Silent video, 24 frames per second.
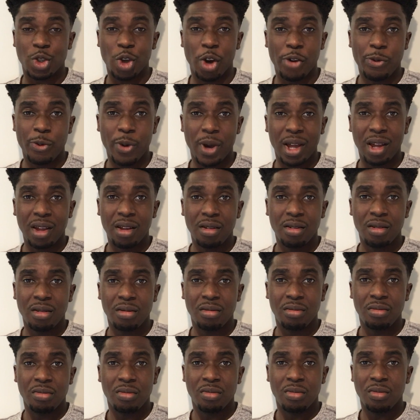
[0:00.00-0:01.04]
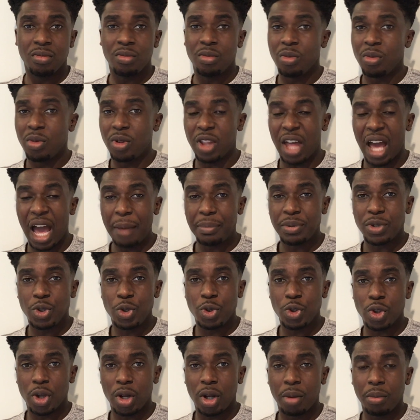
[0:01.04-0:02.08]
the software, the apps you
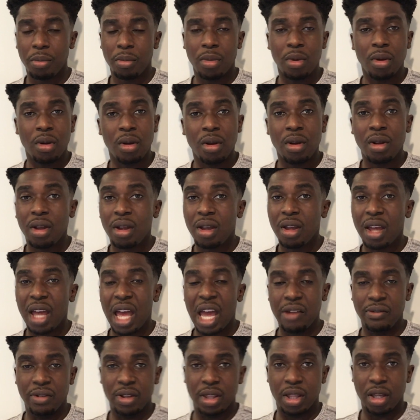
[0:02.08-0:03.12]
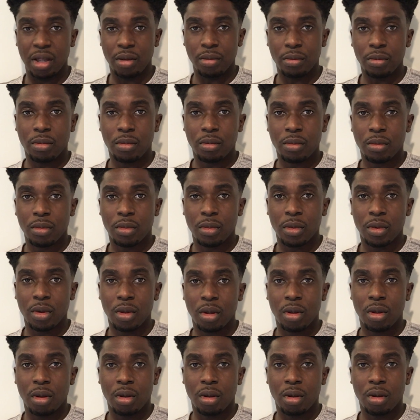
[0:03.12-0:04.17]
use on them, everything.
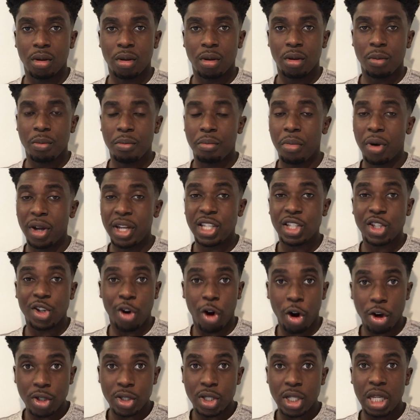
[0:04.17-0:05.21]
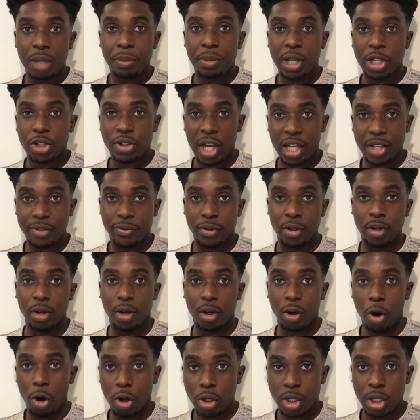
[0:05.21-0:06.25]
Money is constantly being transferred,
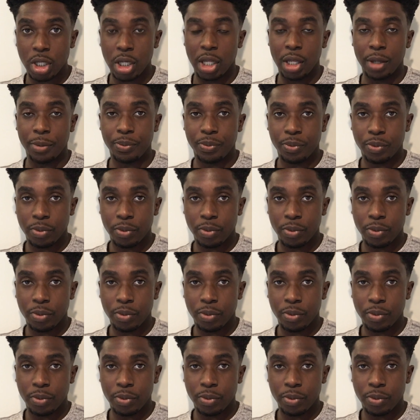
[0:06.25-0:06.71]
constantly.